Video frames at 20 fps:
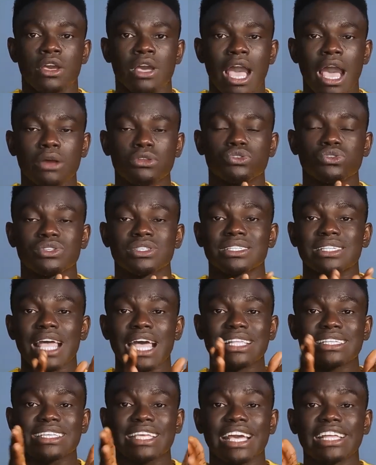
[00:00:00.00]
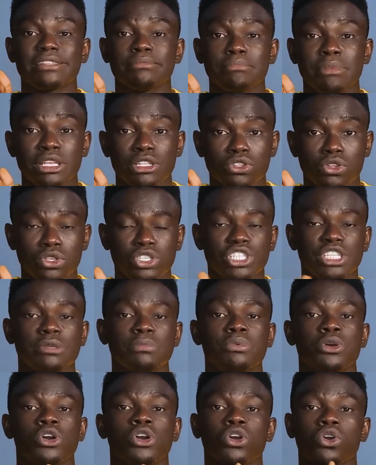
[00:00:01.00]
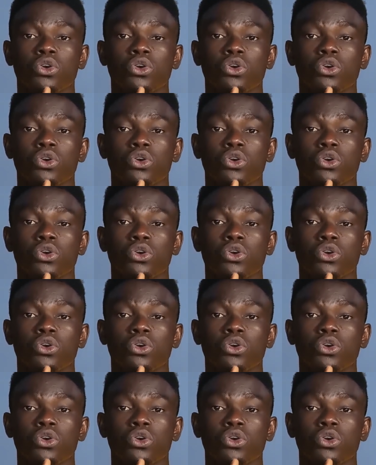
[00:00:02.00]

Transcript: how to start, get mentorship,